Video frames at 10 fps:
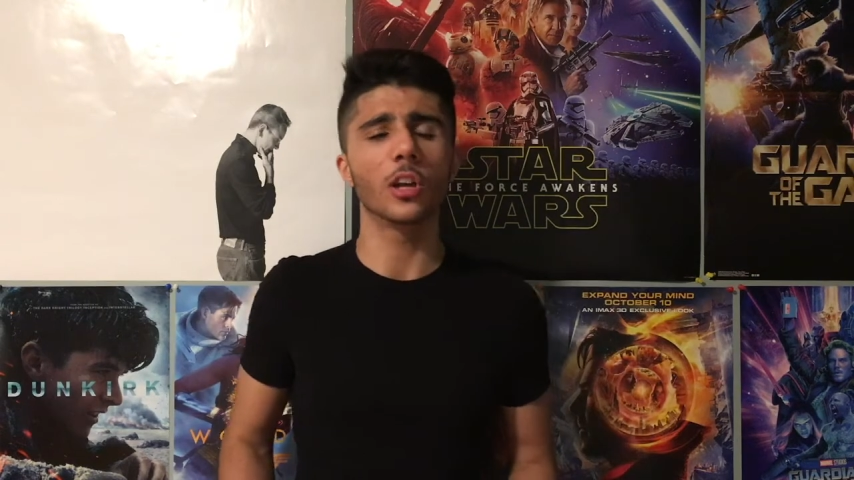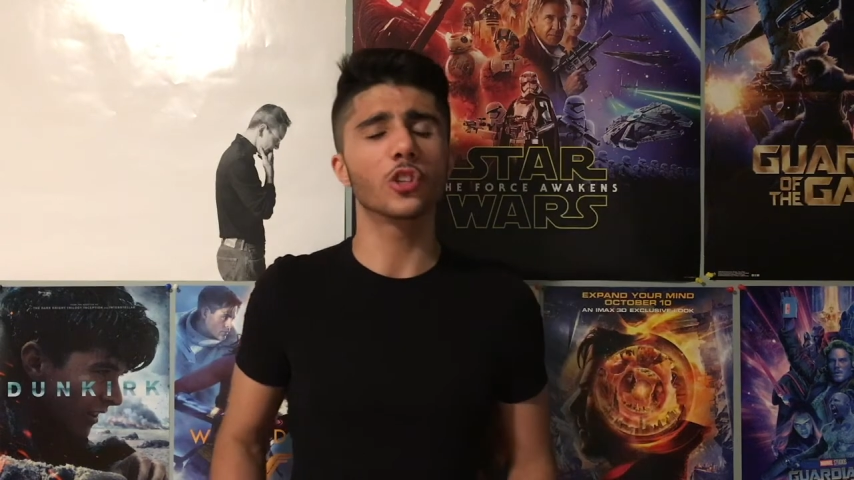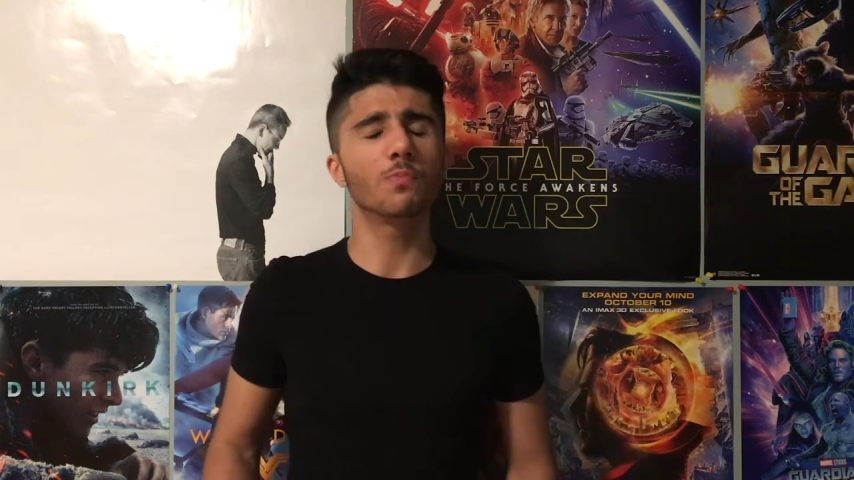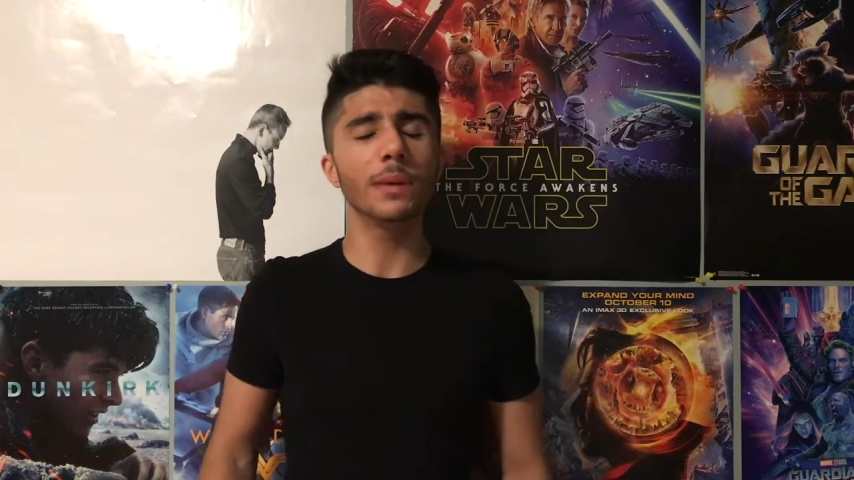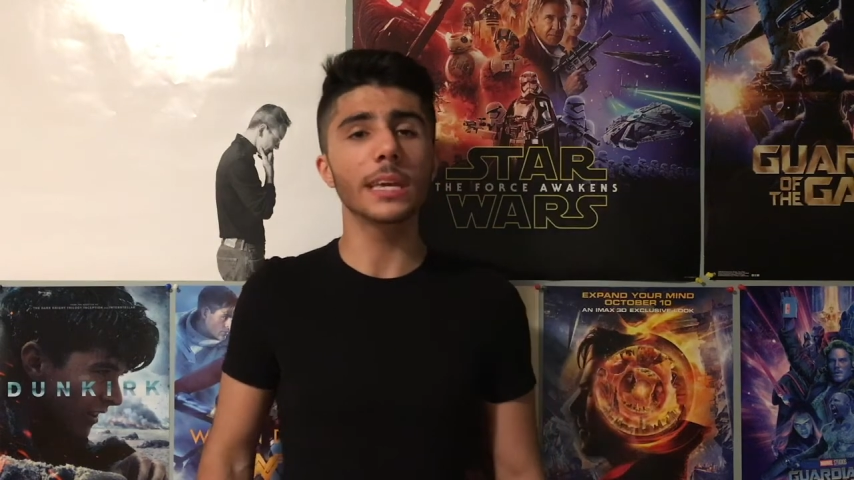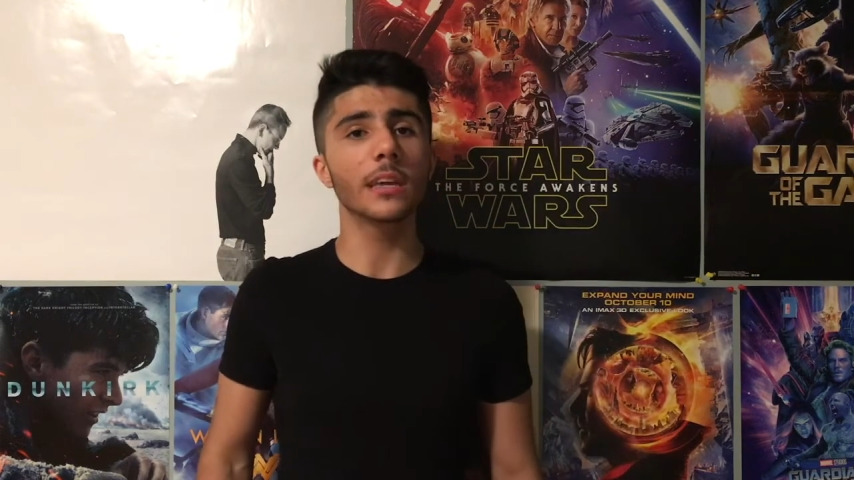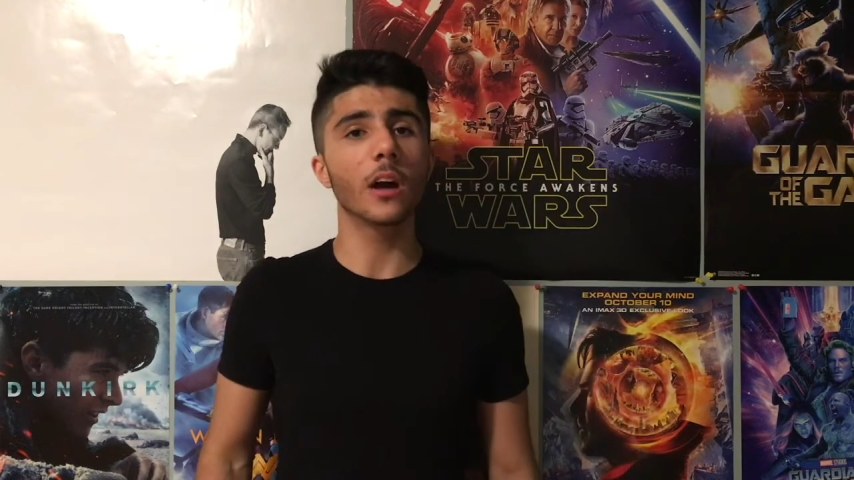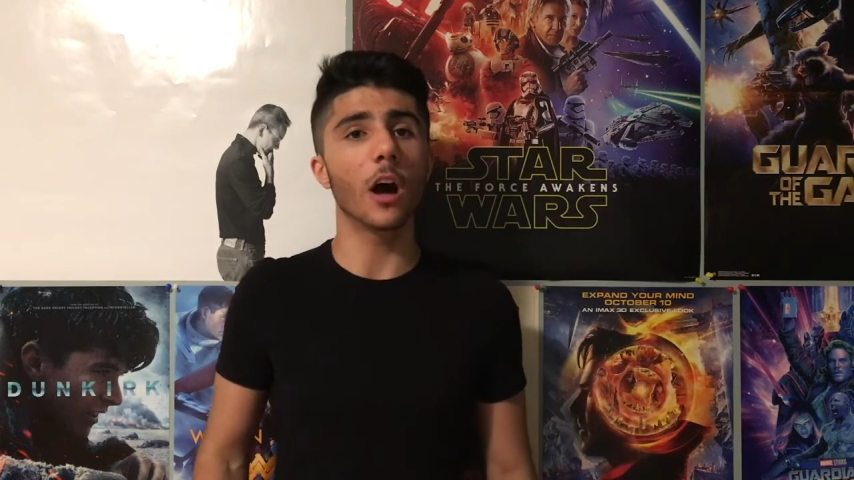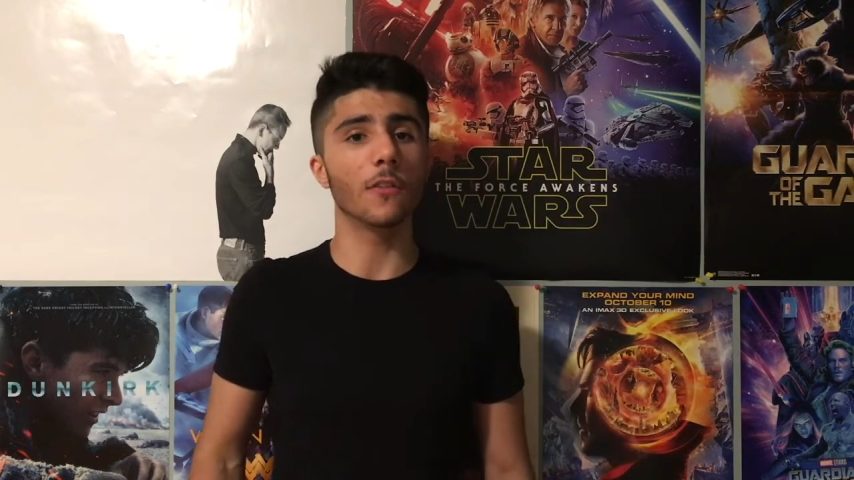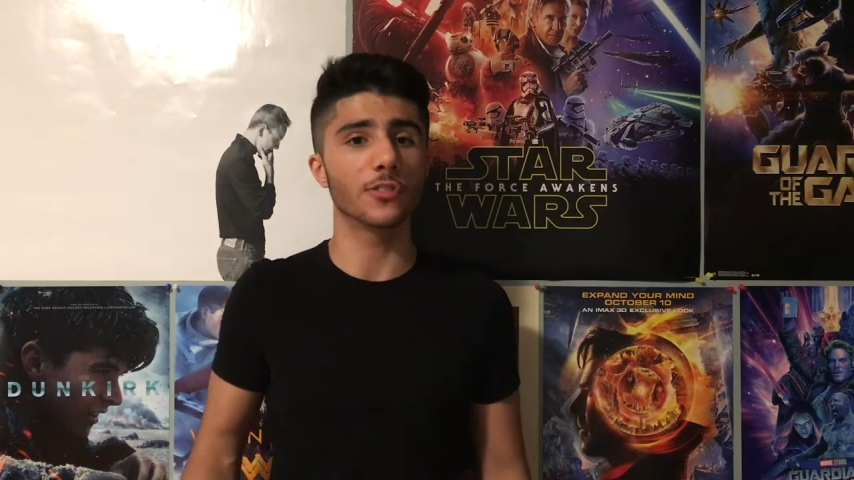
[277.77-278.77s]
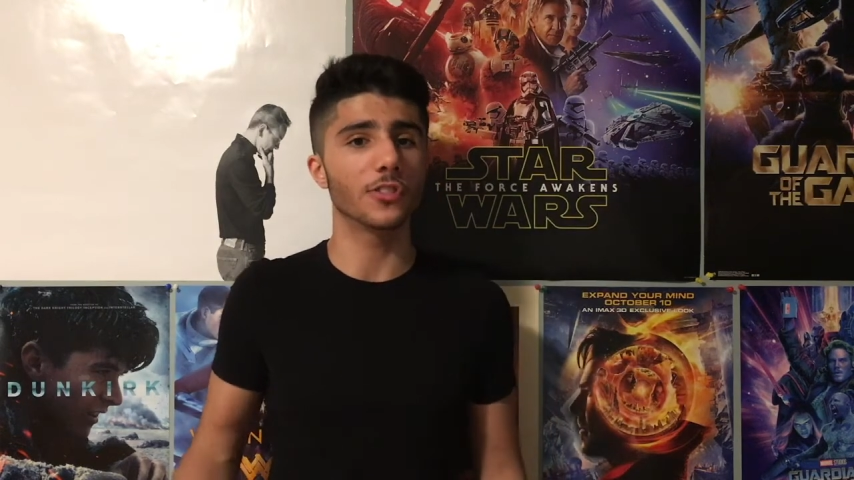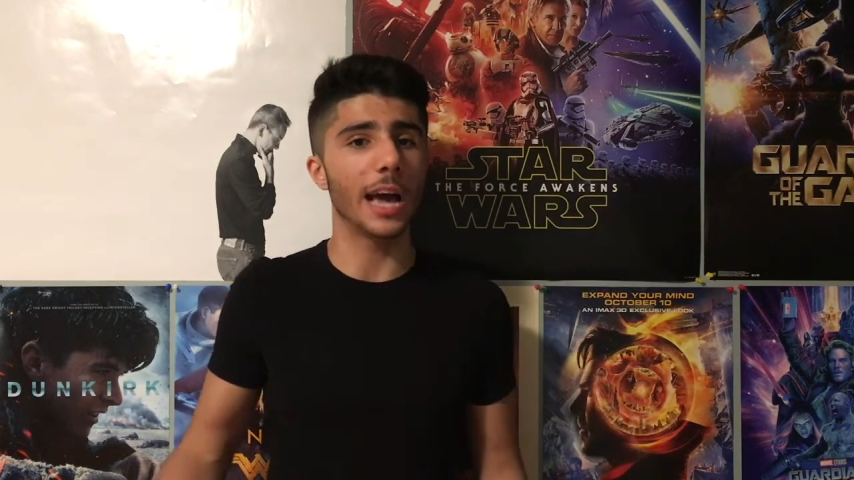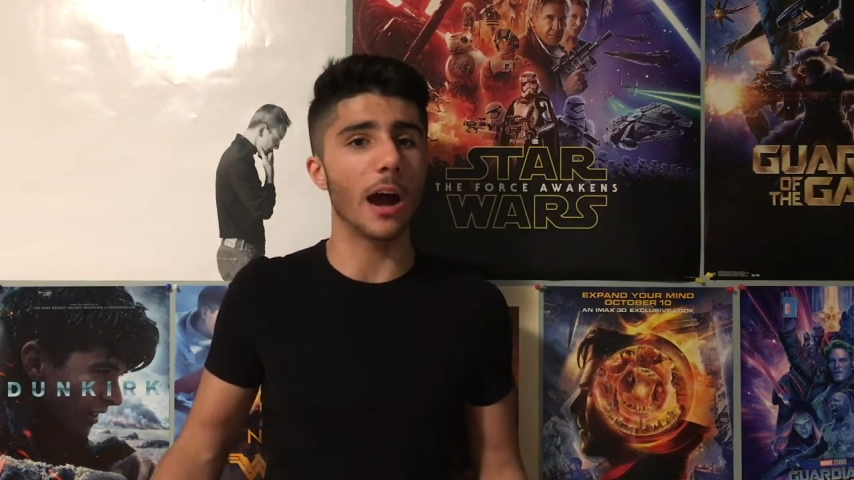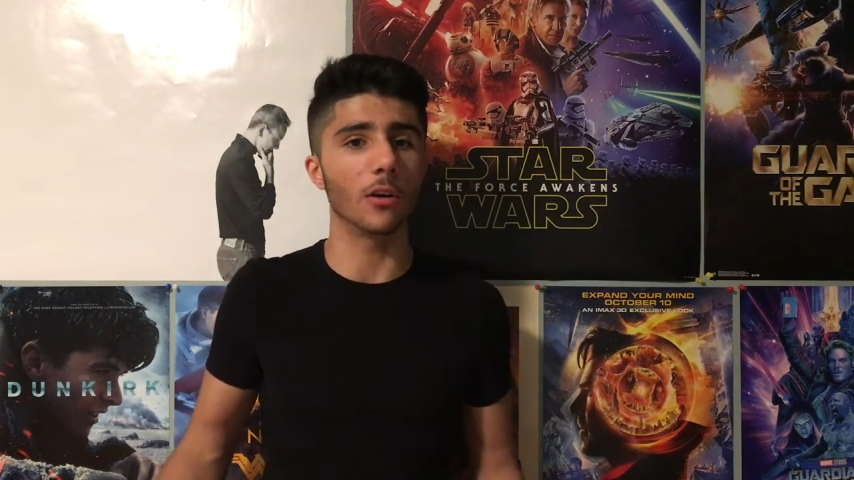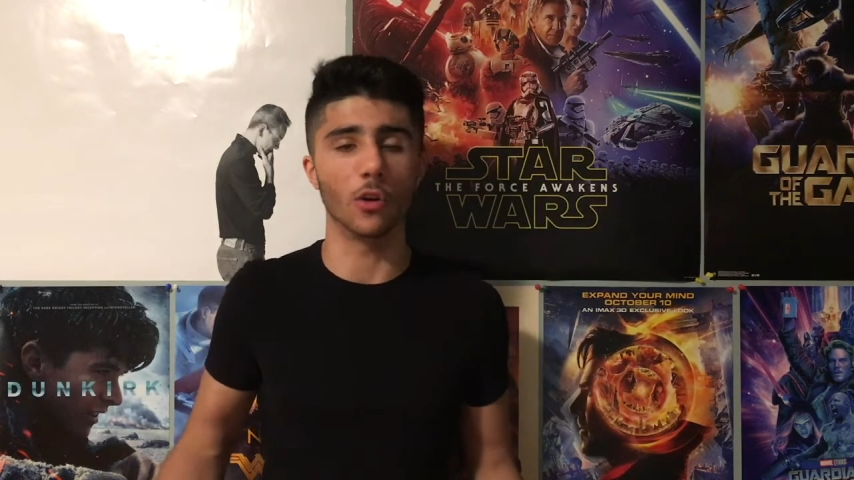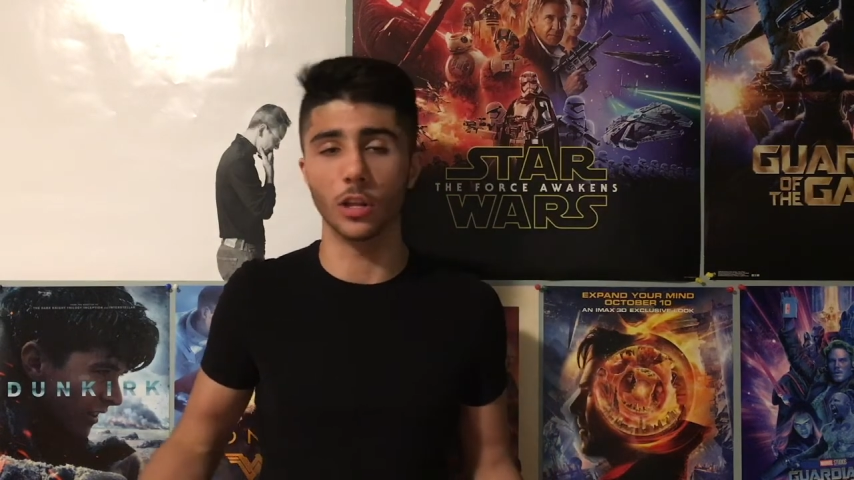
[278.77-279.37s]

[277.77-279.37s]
Speaking of sound